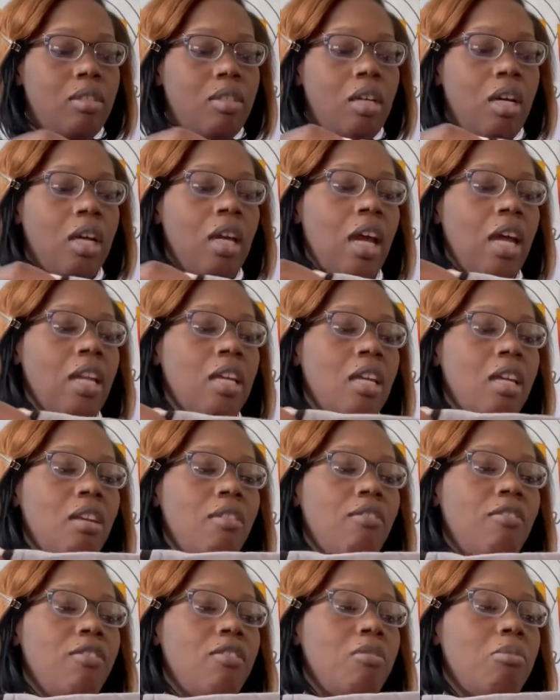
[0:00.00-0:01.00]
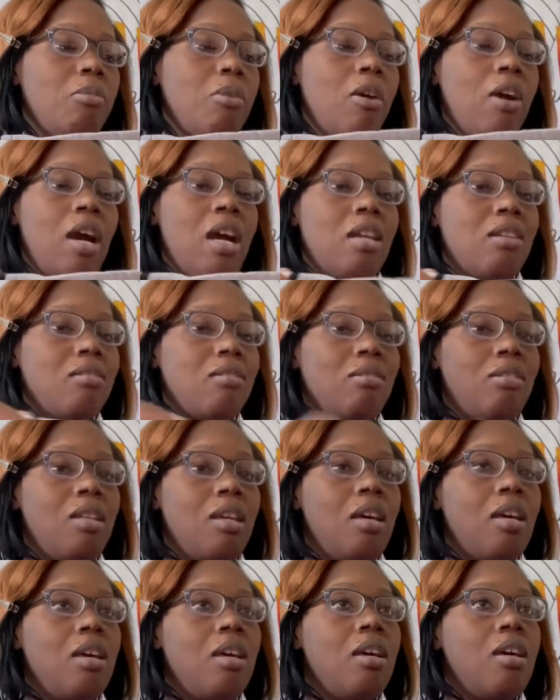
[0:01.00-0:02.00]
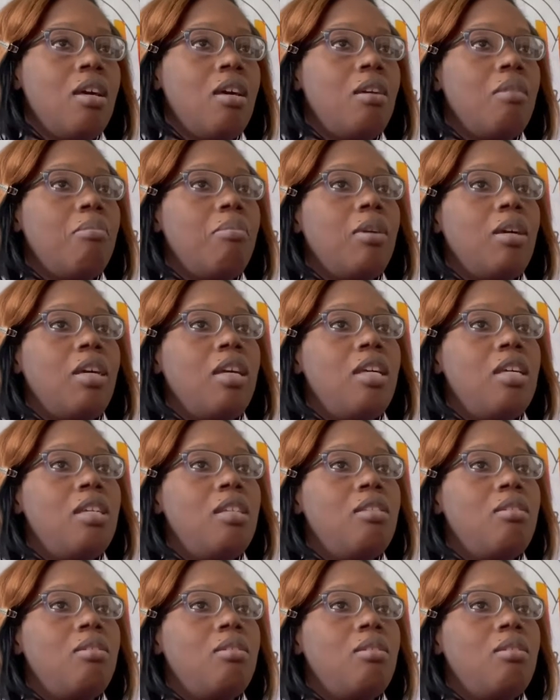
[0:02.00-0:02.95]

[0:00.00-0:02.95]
I gotta get a few more items, but he's